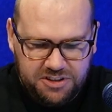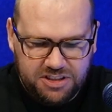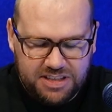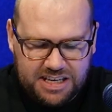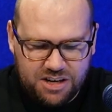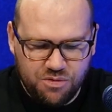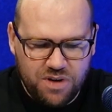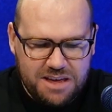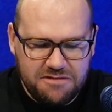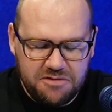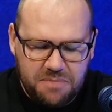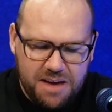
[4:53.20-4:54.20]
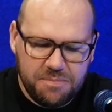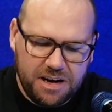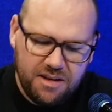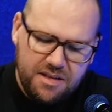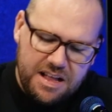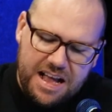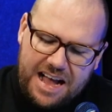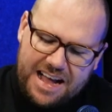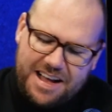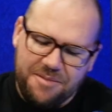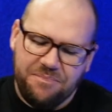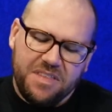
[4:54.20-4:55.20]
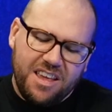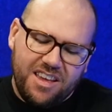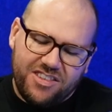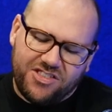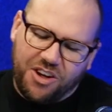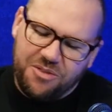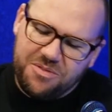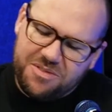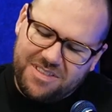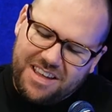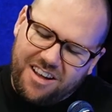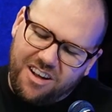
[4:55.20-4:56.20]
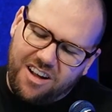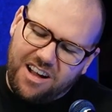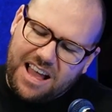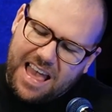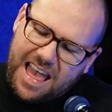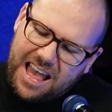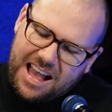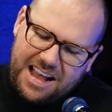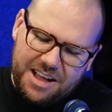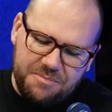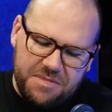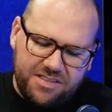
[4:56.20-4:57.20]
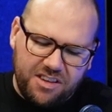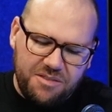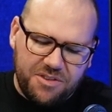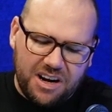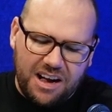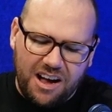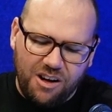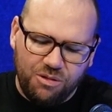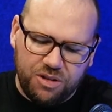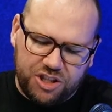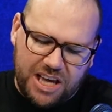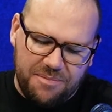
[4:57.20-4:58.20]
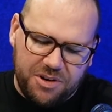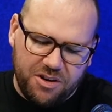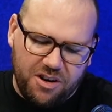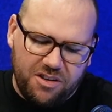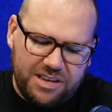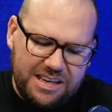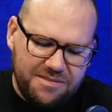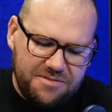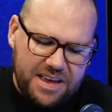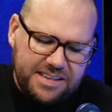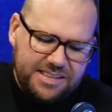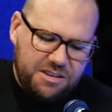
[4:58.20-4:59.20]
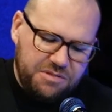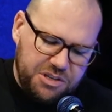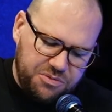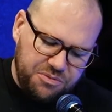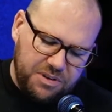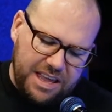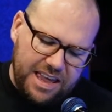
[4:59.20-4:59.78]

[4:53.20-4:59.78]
Feels like a ream of paper. So So you've got a whole chapter on investing, which we'll